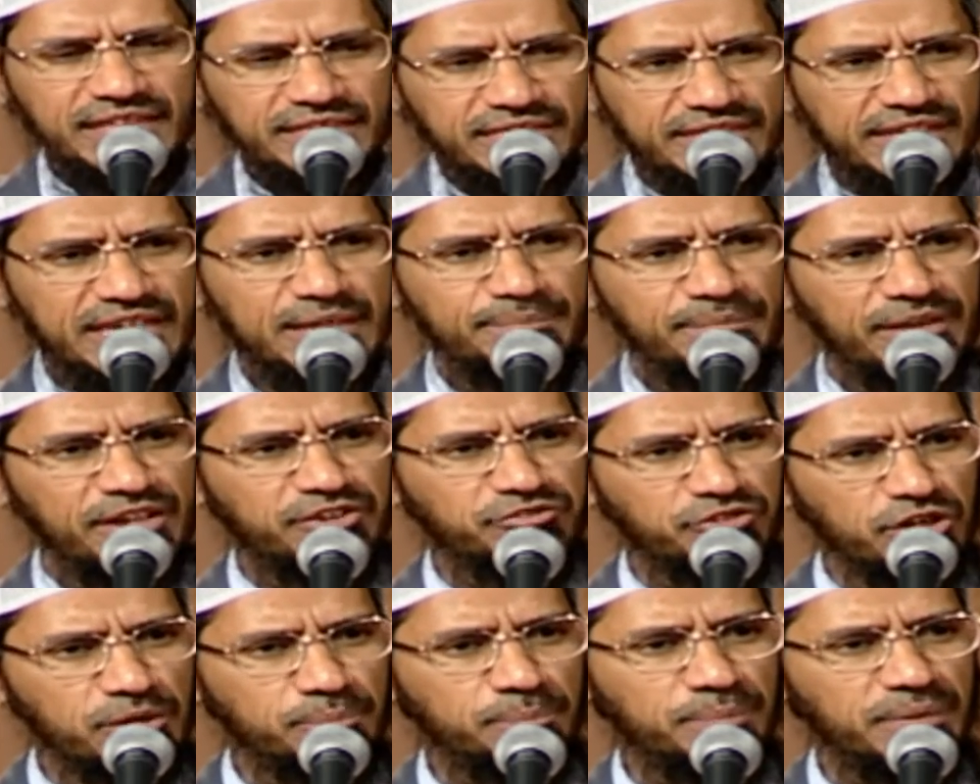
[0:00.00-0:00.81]
the 3
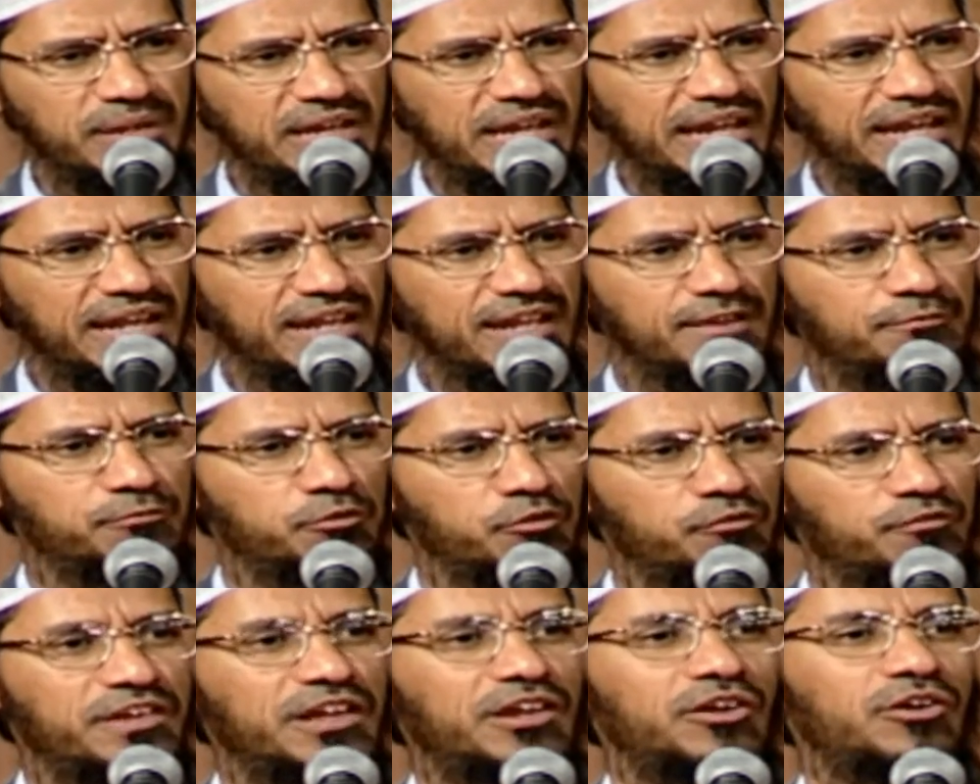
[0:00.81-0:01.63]
menstrual period, if you
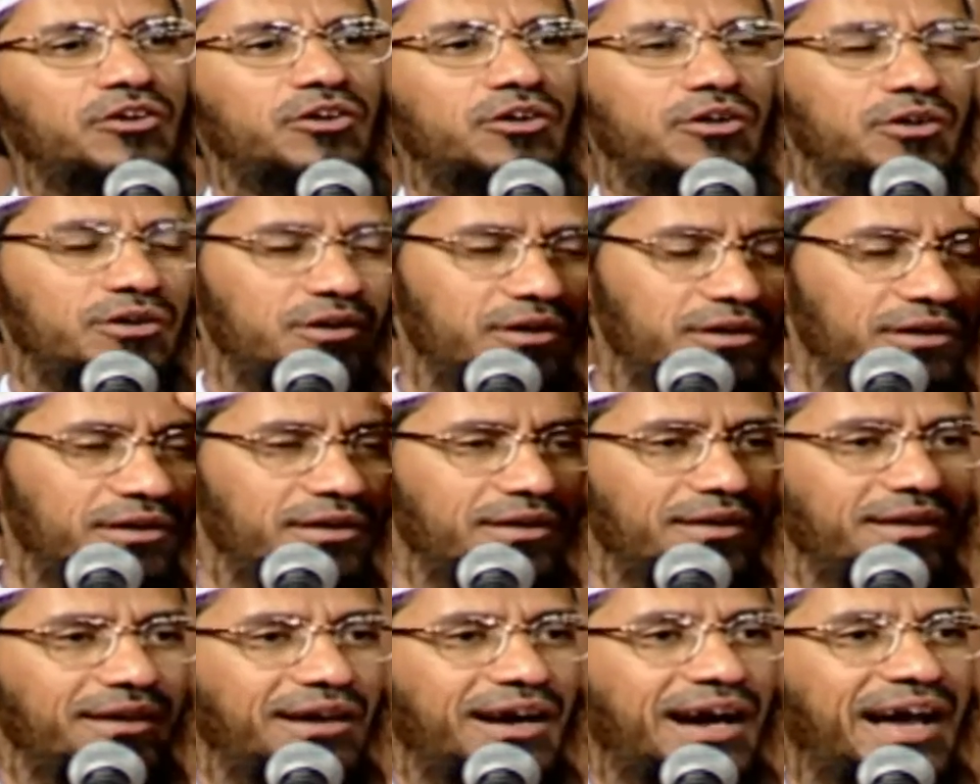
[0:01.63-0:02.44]
feel, oh,
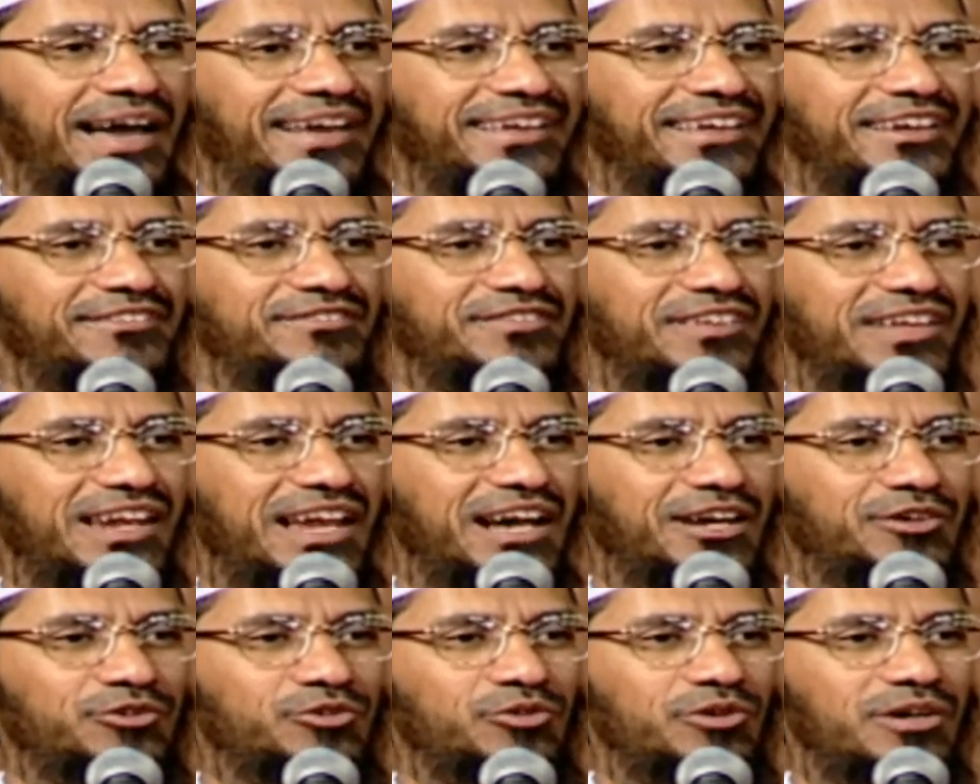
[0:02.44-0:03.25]
I give
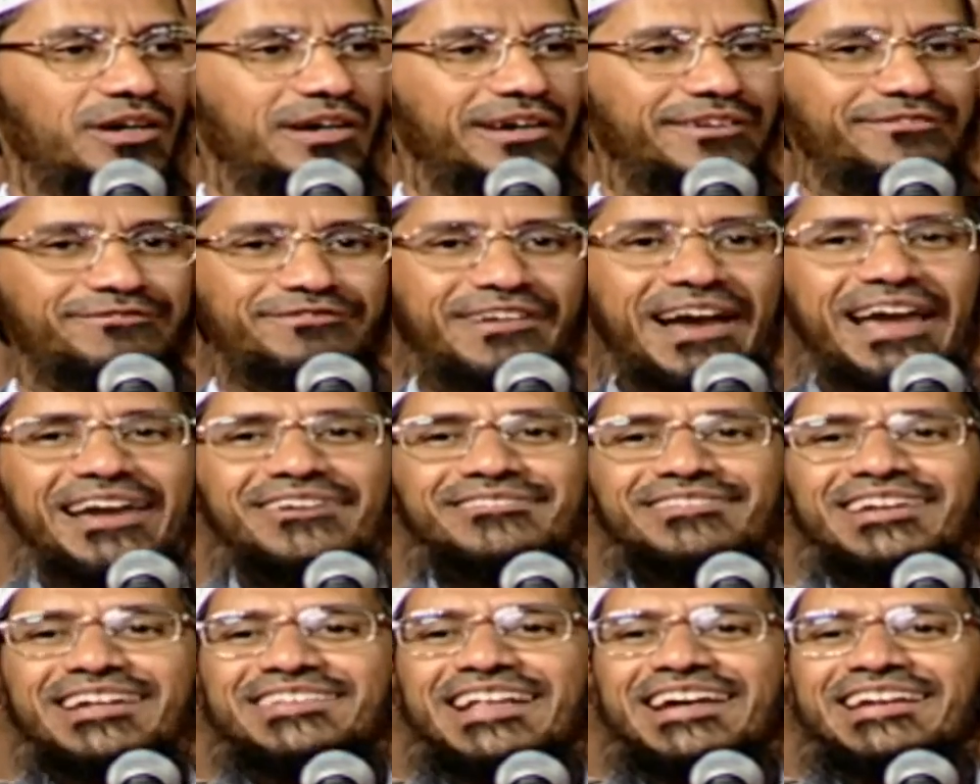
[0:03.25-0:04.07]
talaq to her,
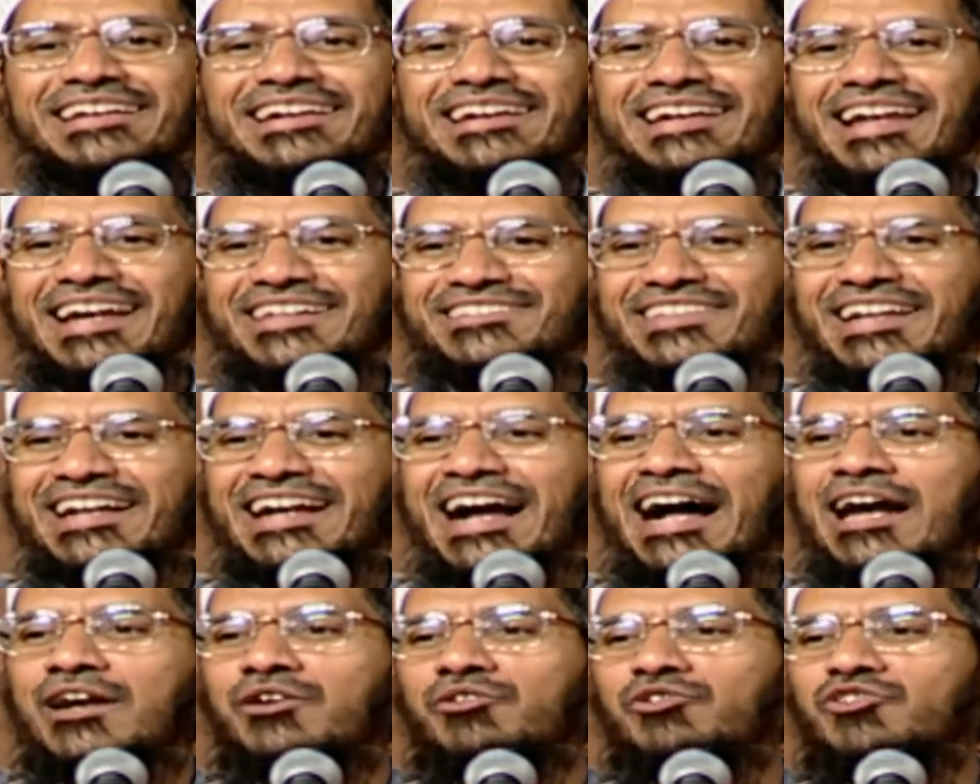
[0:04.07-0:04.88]
5 days I realize I
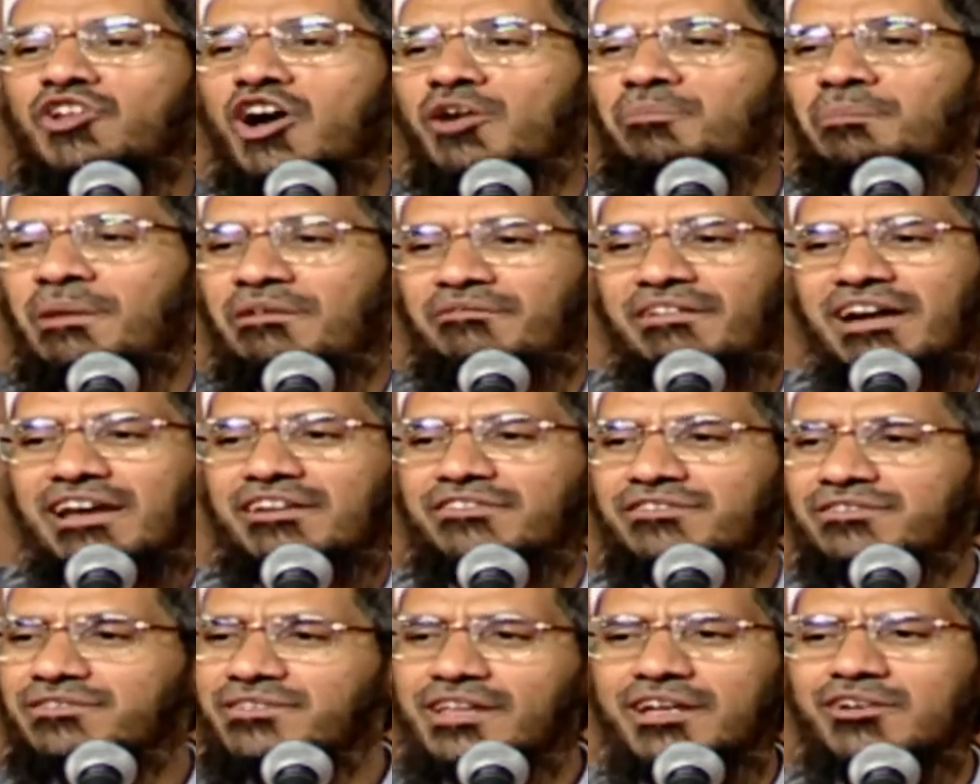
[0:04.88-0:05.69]
can't do without my wife,
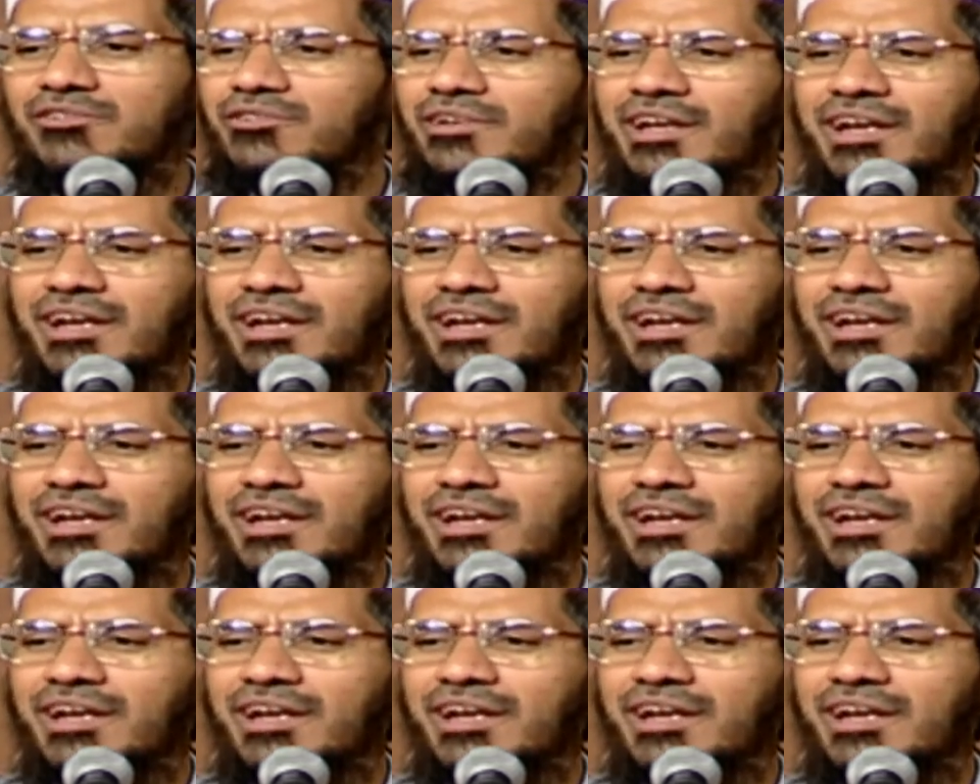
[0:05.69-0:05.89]
then you